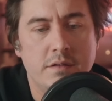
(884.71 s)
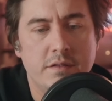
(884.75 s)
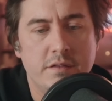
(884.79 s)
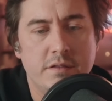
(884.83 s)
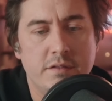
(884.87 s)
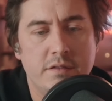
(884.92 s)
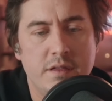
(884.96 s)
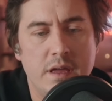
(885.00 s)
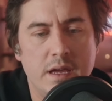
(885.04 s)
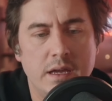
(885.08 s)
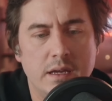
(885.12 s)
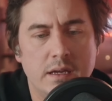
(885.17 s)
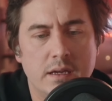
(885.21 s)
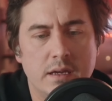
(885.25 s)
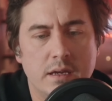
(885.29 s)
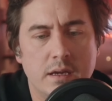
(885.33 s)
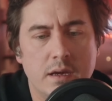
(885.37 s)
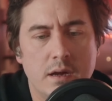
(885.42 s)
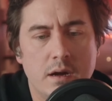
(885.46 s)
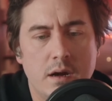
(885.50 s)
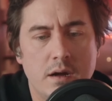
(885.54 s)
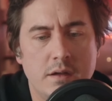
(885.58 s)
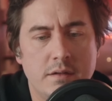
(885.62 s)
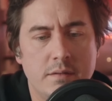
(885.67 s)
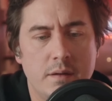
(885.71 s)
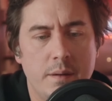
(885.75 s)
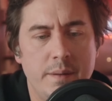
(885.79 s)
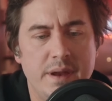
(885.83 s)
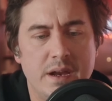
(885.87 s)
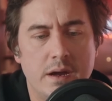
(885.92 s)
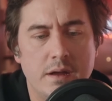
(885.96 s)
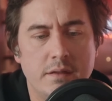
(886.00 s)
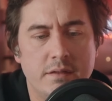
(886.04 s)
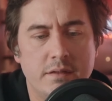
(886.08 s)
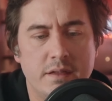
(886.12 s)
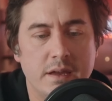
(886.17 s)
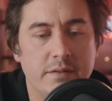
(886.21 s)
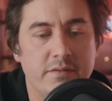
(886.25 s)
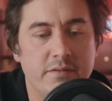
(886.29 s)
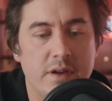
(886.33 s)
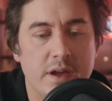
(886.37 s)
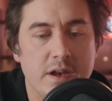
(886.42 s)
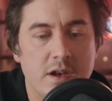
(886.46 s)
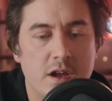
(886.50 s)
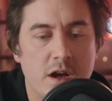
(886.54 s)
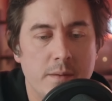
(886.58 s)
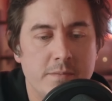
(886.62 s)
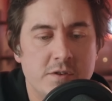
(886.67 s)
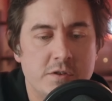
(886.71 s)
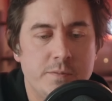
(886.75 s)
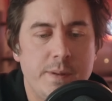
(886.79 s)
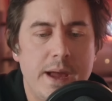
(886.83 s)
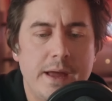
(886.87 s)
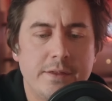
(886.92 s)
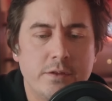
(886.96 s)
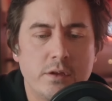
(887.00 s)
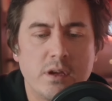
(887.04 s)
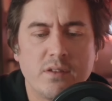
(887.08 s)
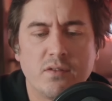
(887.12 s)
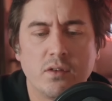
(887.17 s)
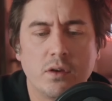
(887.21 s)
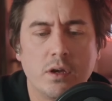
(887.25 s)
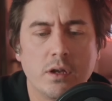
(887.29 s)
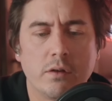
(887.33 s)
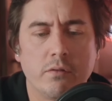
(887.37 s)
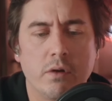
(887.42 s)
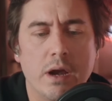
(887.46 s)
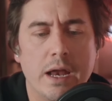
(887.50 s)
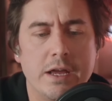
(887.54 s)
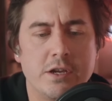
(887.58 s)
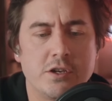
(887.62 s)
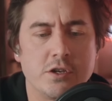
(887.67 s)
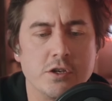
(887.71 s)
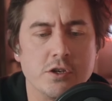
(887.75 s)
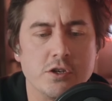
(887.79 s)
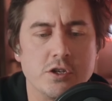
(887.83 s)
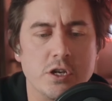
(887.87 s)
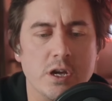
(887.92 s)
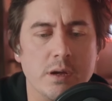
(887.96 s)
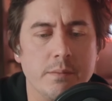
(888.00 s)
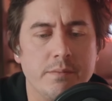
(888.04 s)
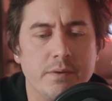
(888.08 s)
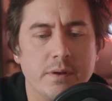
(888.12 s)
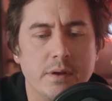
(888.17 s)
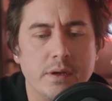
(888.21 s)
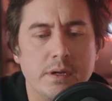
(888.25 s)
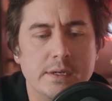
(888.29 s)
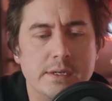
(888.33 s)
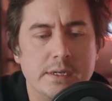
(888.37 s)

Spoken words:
think Vietnam and Japan do have a good relationship.